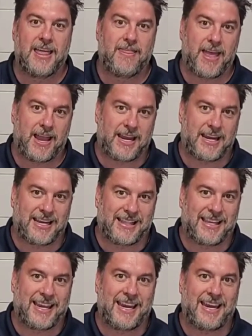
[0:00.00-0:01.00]
that can
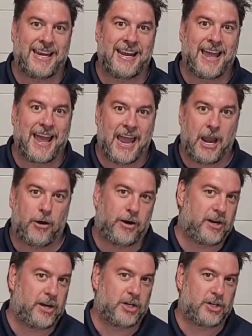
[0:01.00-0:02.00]
clean air
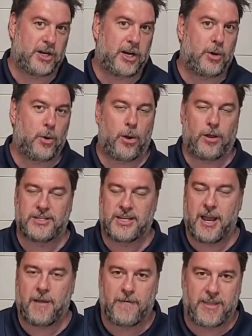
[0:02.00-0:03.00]
conditioning coils.
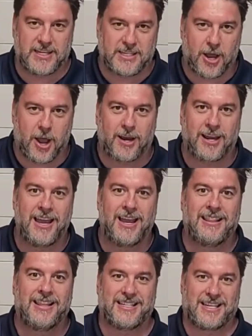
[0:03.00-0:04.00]
Enough of this talk,
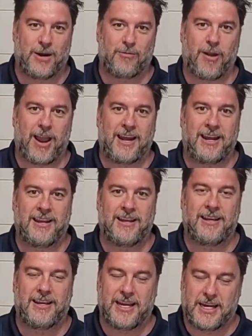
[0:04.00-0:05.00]
let's get right
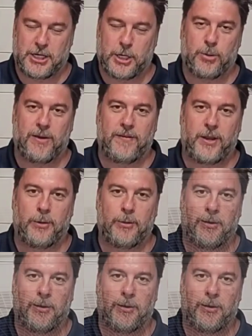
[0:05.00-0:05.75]
into the review.